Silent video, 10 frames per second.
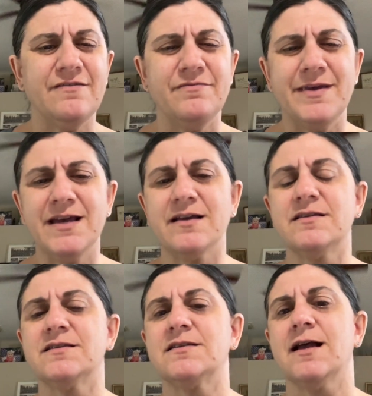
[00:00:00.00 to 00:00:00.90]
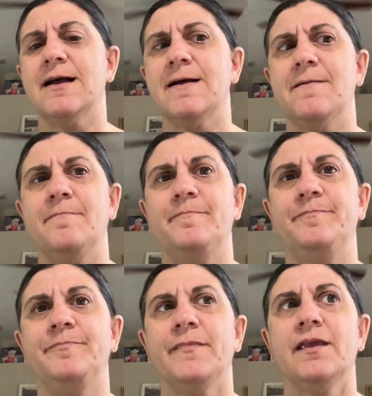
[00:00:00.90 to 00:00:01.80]
mix.
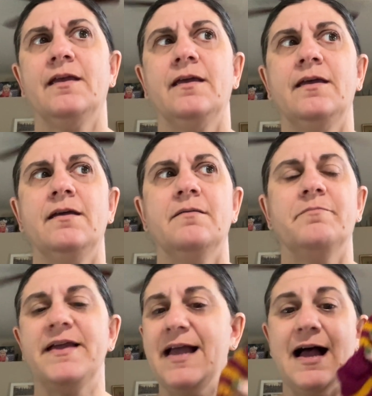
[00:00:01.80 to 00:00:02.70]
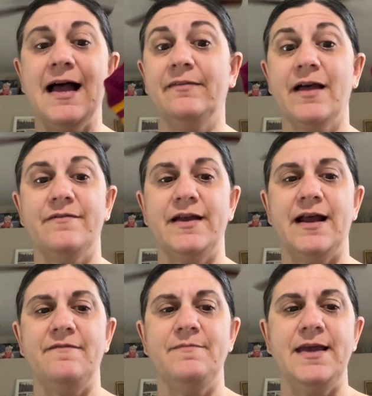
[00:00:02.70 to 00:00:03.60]
But yeah, I love it.
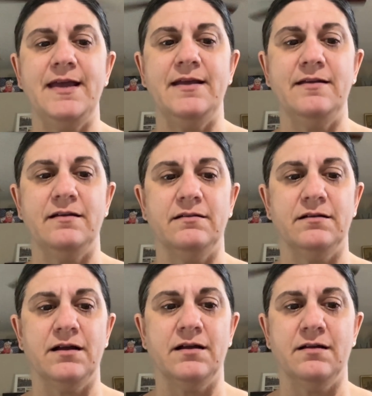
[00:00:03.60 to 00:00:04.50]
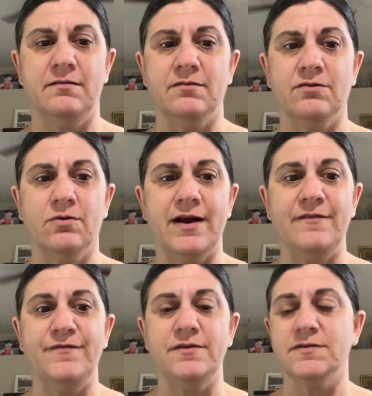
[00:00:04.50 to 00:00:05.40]
I've made quite a
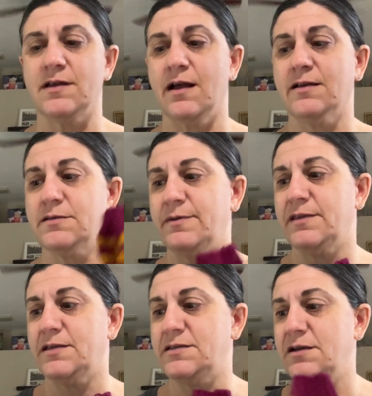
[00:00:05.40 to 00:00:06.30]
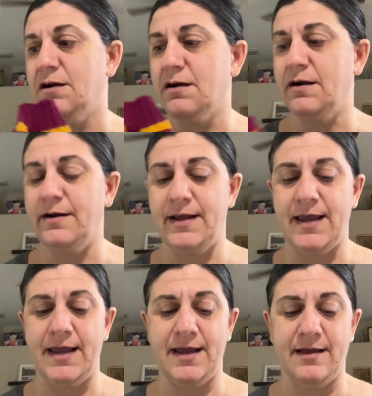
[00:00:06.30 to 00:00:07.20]
few socks with this yarn,
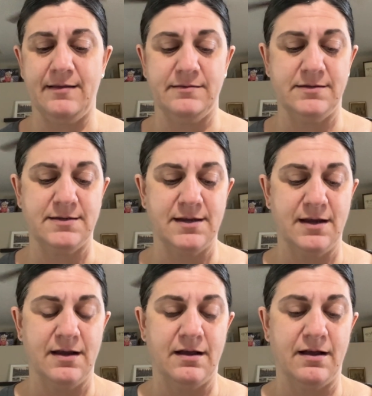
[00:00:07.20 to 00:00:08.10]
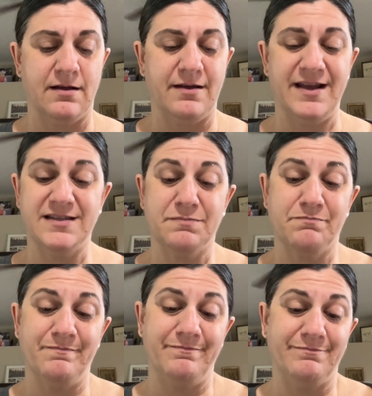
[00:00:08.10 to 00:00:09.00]
and it's
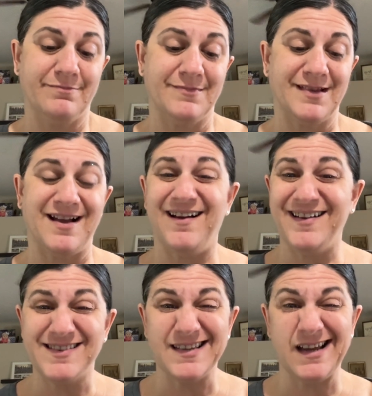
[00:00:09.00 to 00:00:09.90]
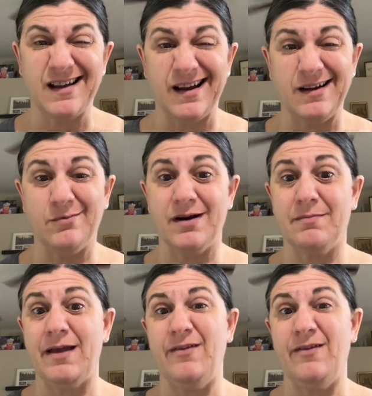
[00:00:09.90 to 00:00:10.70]
honestly kind of one of my